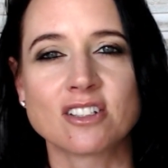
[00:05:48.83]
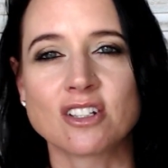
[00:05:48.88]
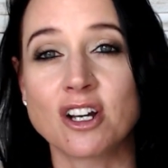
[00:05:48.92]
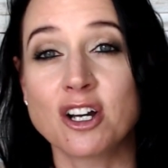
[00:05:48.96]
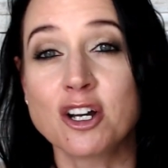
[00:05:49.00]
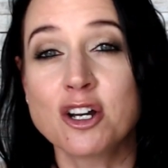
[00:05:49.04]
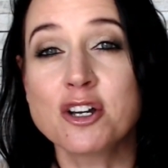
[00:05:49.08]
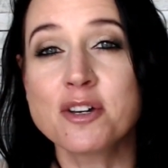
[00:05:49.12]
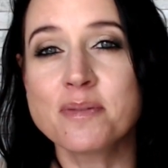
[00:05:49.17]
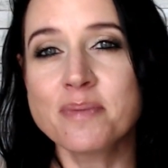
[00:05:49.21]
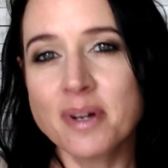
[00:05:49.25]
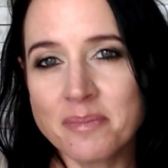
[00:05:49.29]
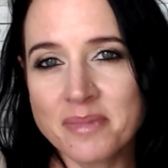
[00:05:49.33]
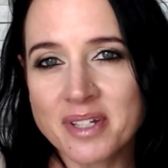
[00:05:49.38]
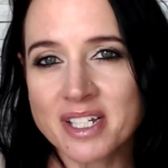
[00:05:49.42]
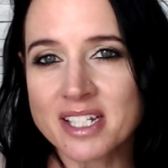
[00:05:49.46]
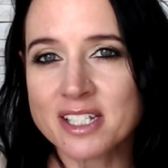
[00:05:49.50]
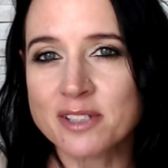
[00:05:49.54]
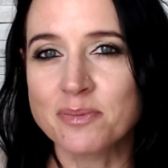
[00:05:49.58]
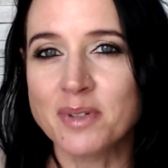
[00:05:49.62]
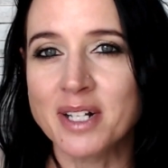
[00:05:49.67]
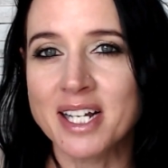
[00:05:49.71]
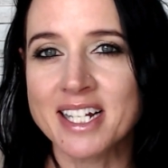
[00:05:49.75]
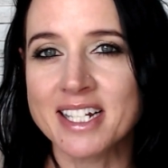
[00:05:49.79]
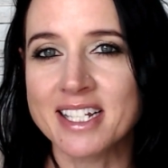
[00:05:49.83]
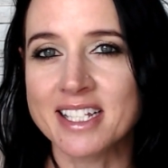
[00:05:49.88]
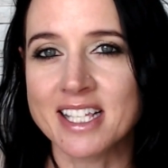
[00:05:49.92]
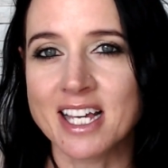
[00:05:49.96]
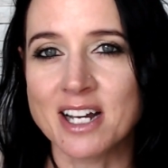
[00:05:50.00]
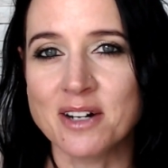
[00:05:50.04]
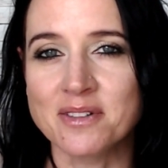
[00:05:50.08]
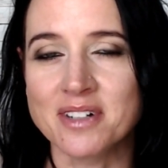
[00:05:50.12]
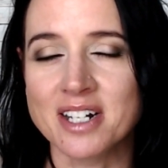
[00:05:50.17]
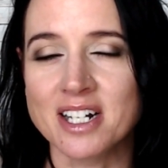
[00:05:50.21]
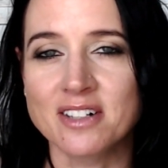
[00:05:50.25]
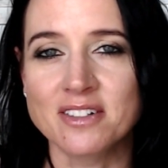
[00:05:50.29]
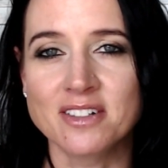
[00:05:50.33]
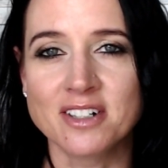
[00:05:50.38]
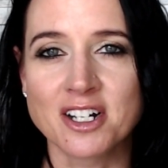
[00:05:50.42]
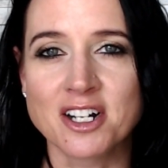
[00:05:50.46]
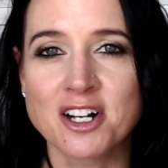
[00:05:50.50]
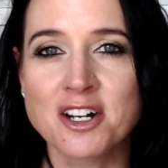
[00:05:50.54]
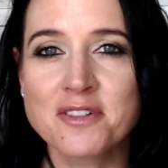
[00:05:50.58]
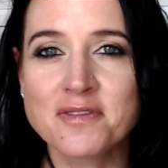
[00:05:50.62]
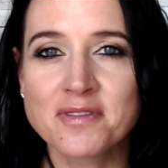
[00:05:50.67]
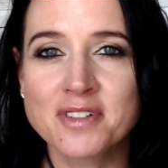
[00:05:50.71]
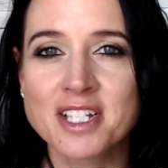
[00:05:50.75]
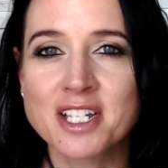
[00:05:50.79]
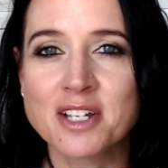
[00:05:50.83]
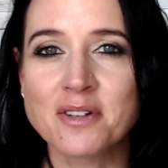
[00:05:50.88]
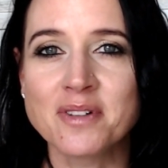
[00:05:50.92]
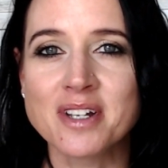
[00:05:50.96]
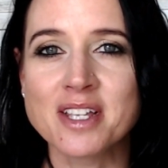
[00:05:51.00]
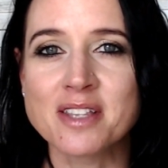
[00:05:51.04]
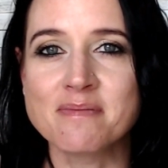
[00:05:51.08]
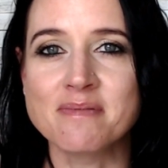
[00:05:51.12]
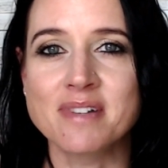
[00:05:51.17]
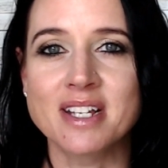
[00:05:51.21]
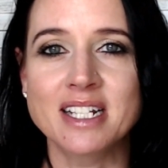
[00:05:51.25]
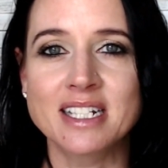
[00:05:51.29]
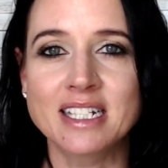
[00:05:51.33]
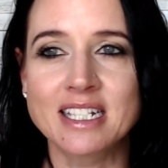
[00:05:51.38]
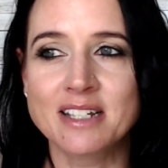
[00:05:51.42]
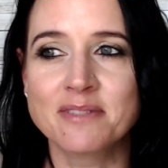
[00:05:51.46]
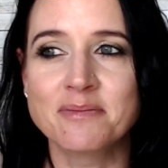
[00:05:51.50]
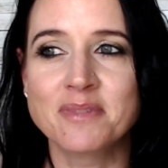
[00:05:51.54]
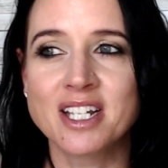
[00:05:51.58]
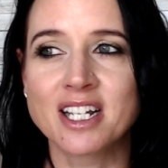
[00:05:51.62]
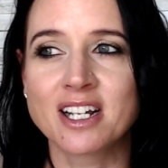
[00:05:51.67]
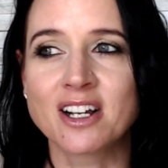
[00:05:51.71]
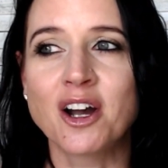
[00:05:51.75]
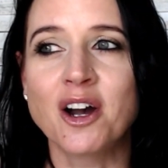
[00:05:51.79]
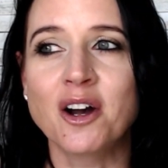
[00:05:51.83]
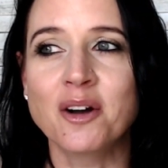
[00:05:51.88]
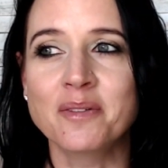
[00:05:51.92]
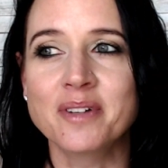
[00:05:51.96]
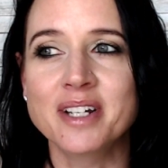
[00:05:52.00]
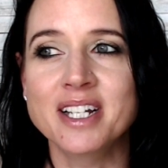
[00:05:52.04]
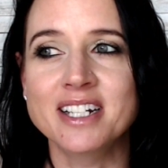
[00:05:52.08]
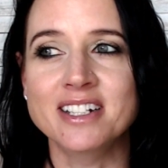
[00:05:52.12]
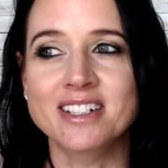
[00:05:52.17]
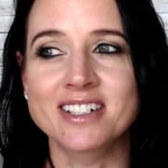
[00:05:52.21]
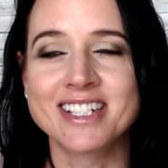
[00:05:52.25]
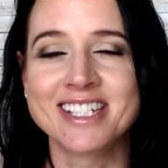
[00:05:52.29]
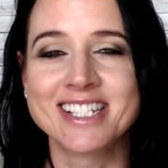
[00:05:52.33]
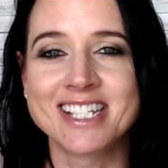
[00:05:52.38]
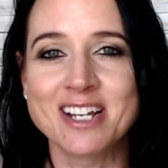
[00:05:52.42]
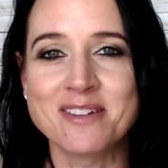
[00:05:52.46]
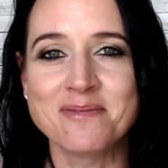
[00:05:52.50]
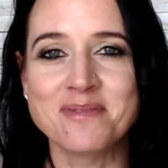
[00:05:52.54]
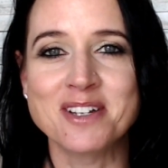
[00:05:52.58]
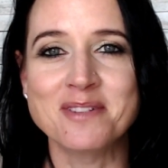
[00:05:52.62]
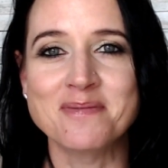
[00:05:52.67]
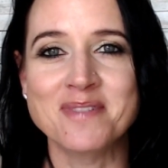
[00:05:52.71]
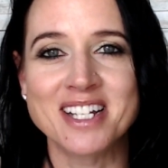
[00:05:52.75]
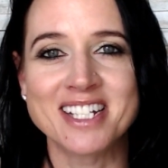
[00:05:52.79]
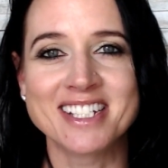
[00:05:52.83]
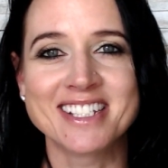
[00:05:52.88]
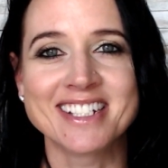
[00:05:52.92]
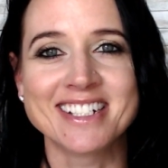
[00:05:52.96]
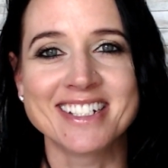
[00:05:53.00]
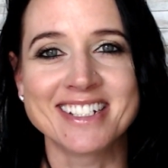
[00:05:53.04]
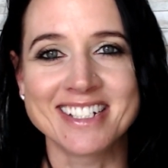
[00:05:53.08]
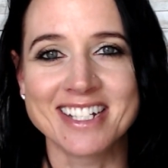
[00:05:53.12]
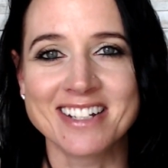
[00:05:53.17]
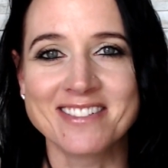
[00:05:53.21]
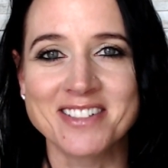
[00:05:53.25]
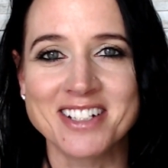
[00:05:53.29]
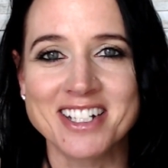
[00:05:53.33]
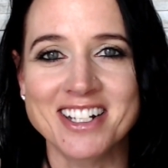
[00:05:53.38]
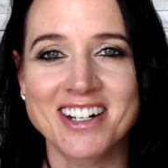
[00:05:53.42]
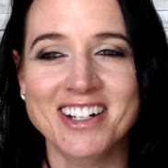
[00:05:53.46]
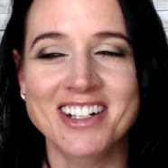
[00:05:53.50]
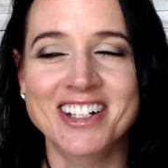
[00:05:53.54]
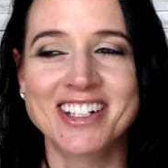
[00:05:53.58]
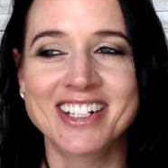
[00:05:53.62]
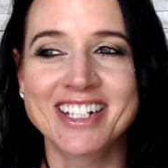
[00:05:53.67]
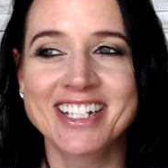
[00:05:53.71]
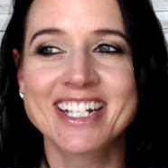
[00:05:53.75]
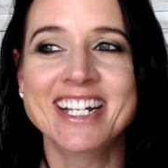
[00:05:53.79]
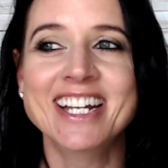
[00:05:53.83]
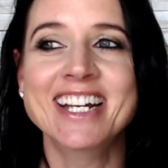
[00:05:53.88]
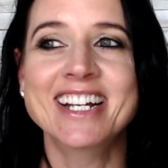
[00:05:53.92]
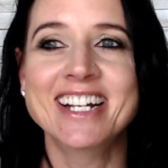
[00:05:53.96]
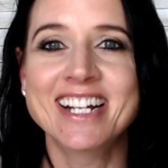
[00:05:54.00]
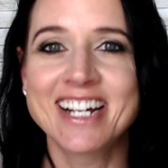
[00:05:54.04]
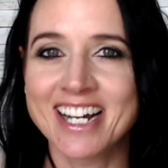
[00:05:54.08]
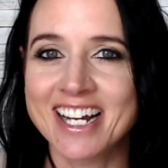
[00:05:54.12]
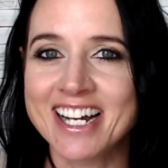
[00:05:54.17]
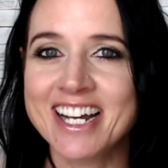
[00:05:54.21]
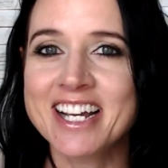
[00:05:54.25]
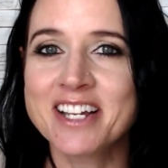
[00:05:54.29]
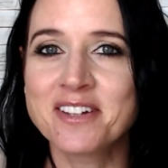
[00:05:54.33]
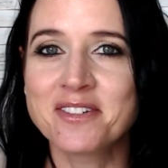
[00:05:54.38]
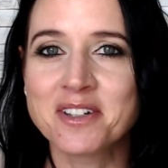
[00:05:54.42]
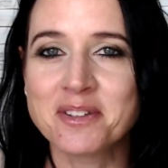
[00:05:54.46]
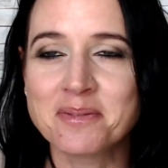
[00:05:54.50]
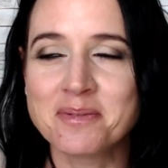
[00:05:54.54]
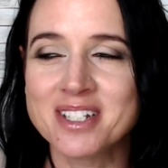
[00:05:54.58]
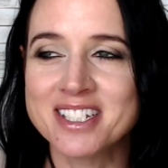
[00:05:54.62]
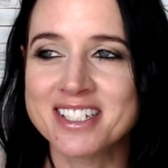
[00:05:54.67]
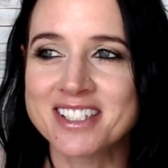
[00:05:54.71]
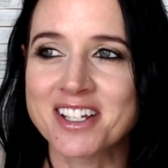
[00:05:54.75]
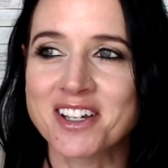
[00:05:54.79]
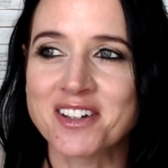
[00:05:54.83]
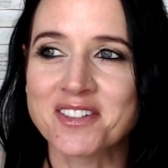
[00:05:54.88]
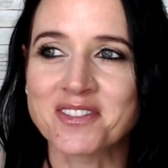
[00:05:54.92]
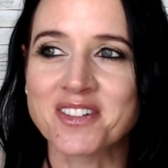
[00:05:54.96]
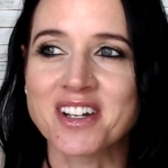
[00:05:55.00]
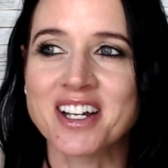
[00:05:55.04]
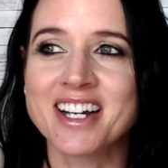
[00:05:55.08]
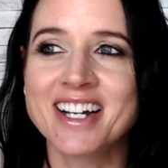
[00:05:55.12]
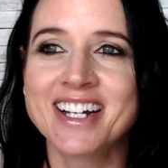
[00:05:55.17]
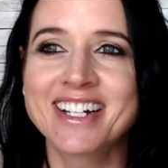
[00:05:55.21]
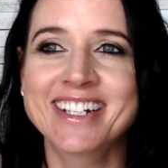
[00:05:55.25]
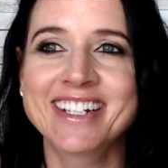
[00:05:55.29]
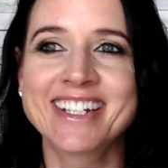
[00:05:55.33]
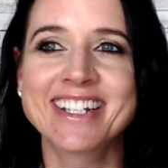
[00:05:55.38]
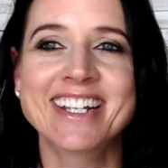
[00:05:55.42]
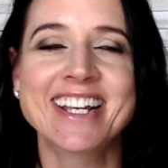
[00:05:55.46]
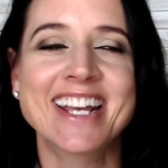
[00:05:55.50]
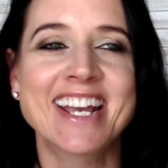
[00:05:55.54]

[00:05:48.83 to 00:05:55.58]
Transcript: So I hope I'm explaining that well. Hopefully you're with me. Leave me a comment or send me a message. Let me know. Are you with me so far?